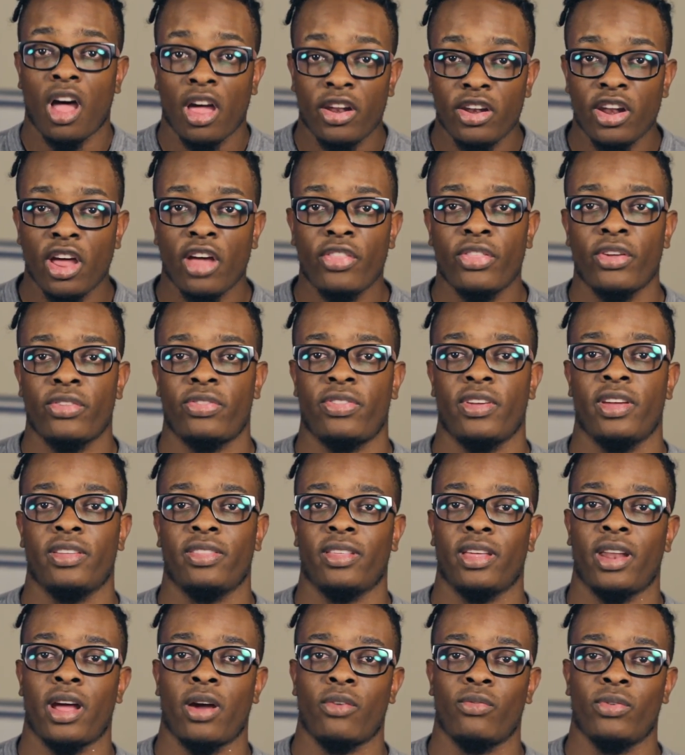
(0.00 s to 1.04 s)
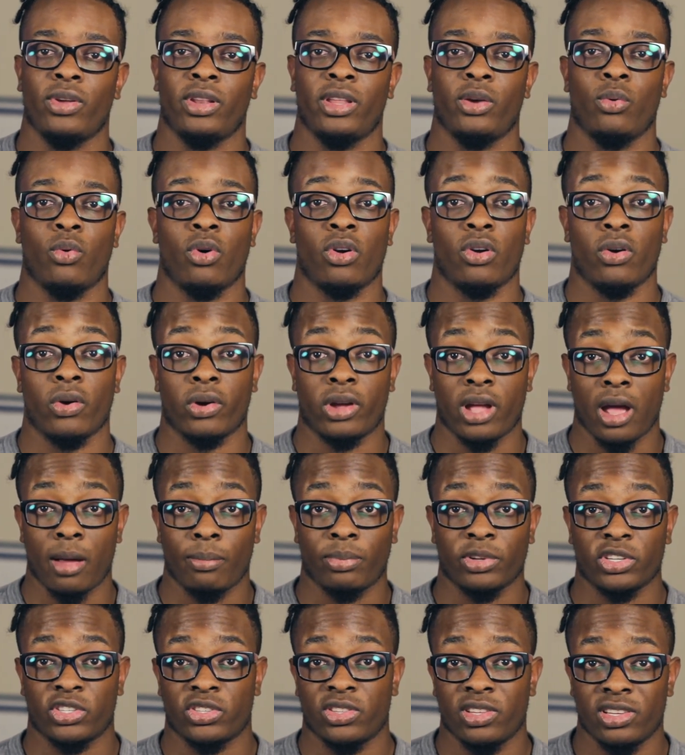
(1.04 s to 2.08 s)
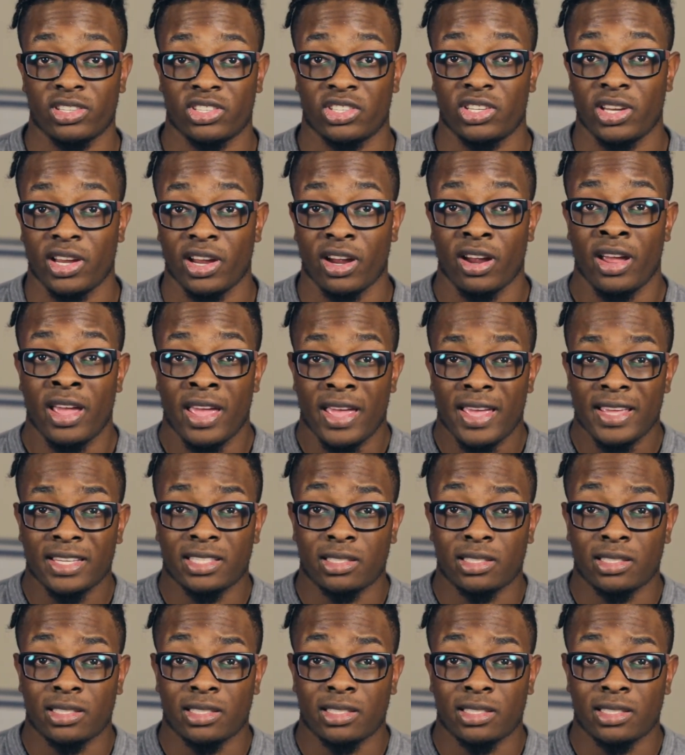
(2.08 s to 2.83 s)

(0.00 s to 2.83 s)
Another thing that I really want to accomplish this year